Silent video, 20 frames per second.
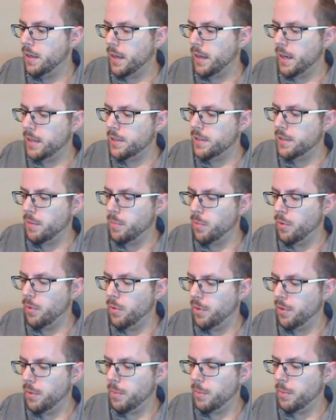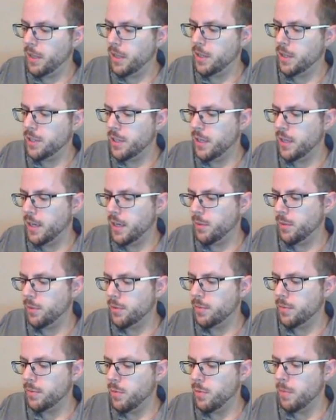Okay, so more thermal energy
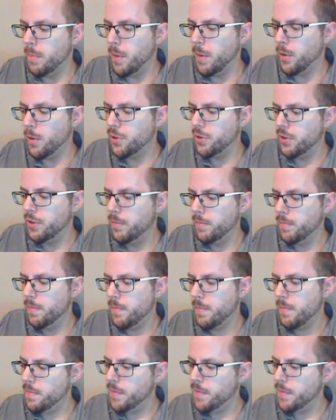equals more motion,